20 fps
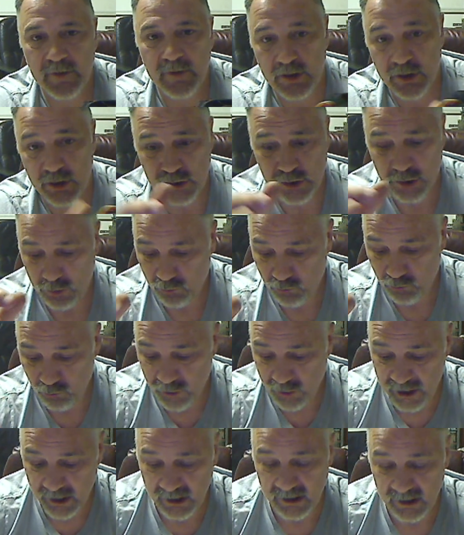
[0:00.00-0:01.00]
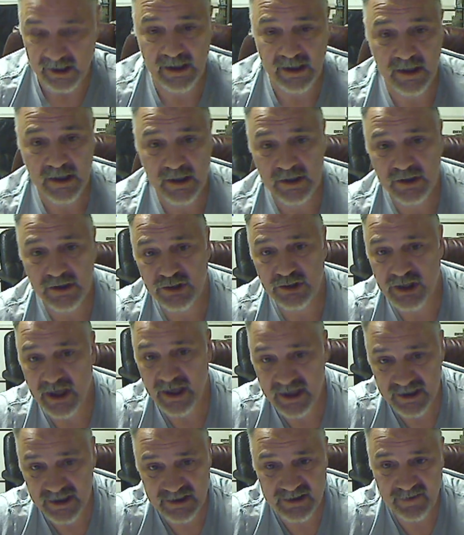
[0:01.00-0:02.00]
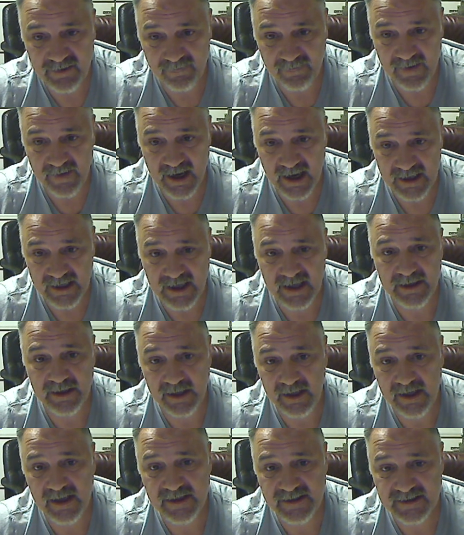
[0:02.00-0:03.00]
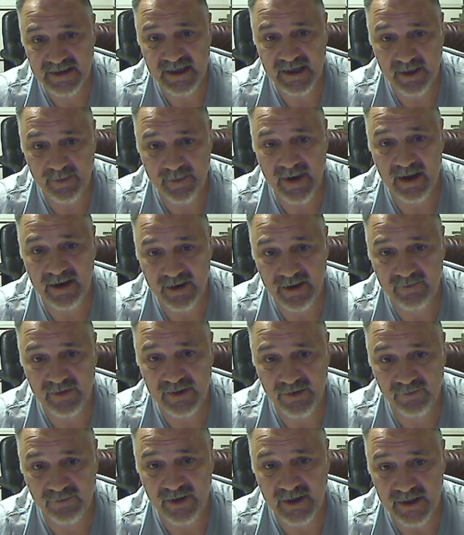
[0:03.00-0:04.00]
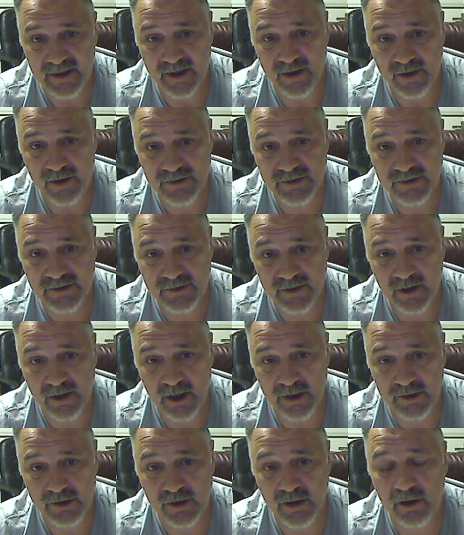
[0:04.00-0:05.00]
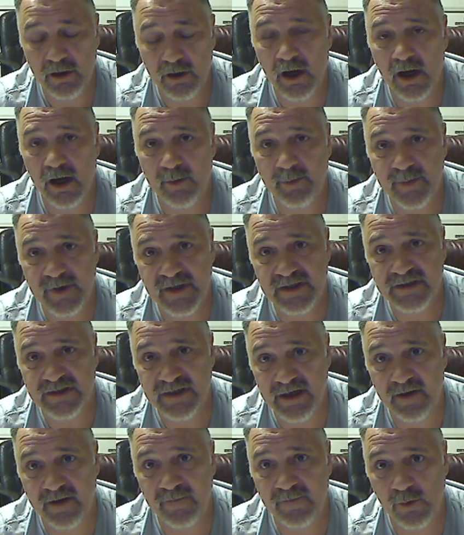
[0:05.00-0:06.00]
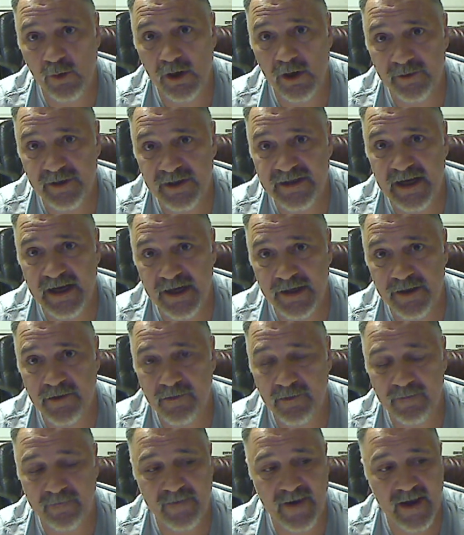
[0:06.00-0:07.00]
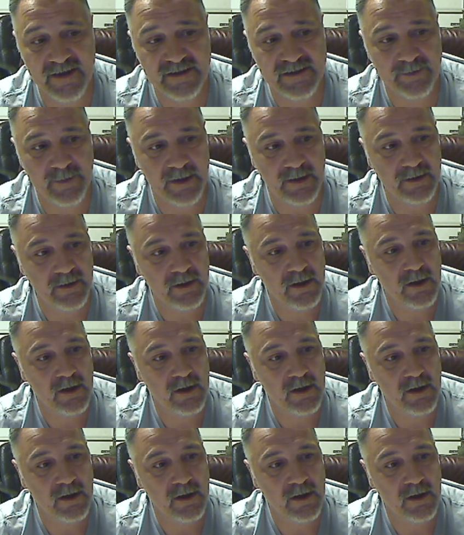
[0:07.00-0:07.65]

You should really change the fan and the heatsink about every 3 years on your PC if you want to retain your investment.